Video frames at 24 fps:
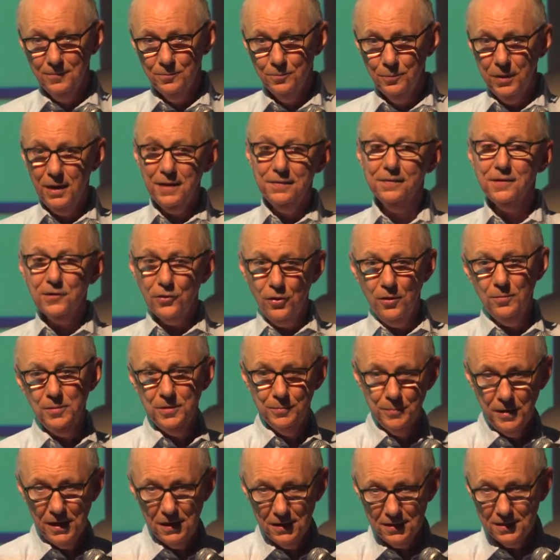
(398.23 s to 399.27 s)
by the common
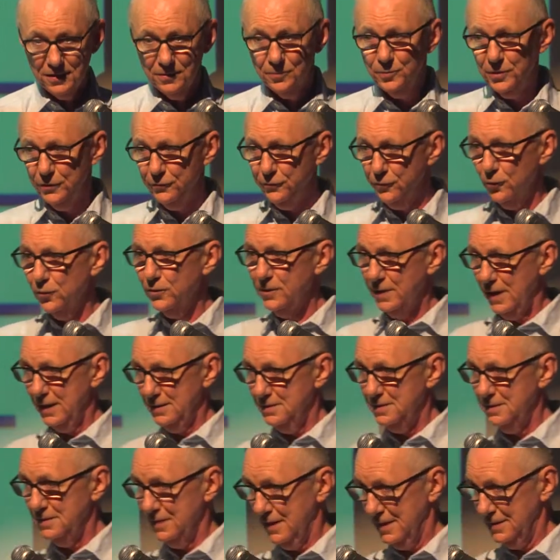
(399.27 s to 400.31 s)
market before
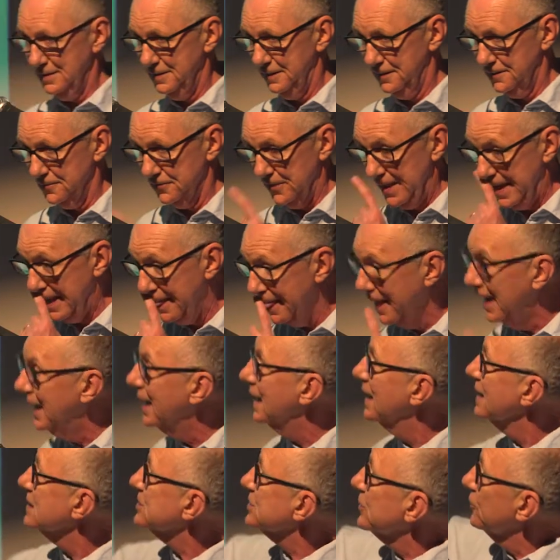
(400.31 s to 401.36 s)
1993.
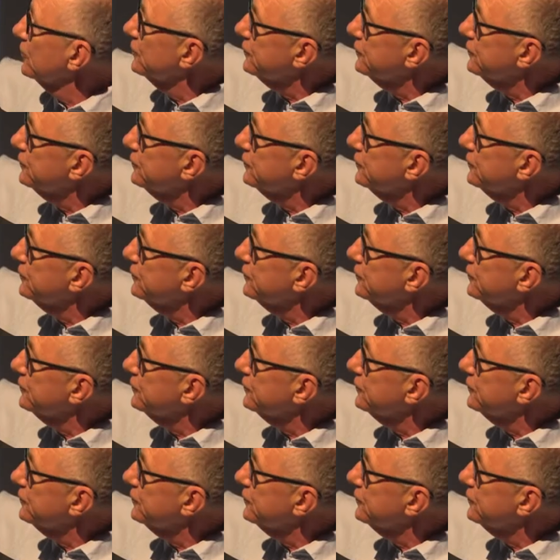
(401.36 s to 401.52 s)
So